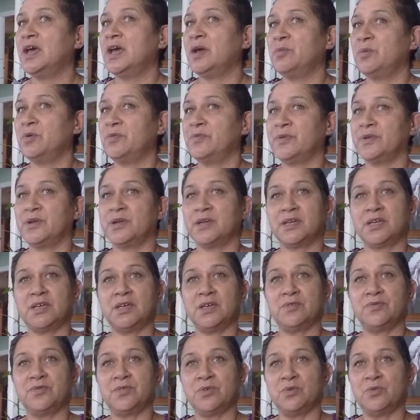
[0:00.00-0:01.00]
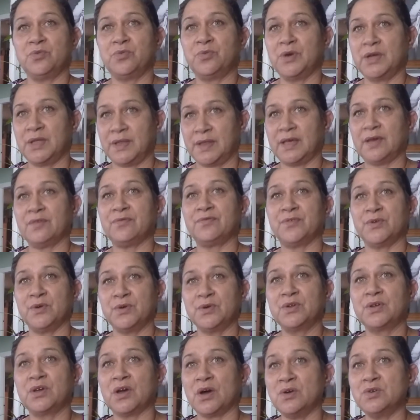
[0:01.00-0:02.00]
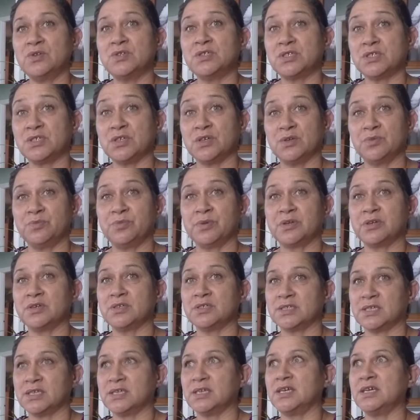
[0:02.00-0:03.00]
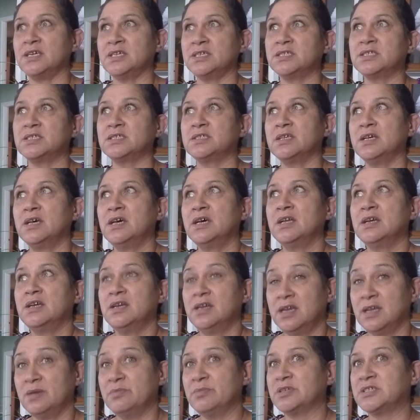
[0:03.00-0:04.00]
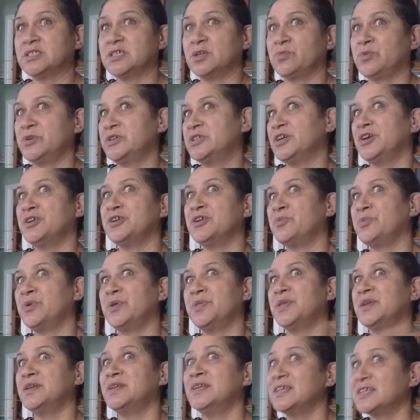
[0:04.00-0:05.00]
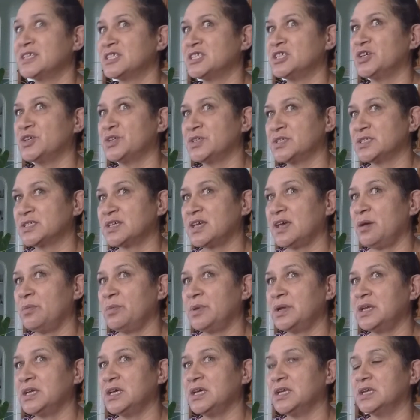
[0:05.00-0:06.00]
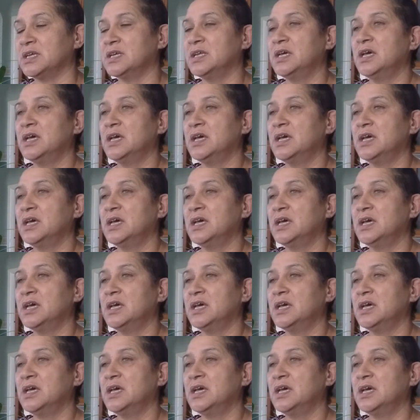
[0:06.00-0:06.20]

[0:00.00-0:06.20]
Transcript: And we're very careful where that food goes to, because it is limited. We don't know when the next lot is coming in.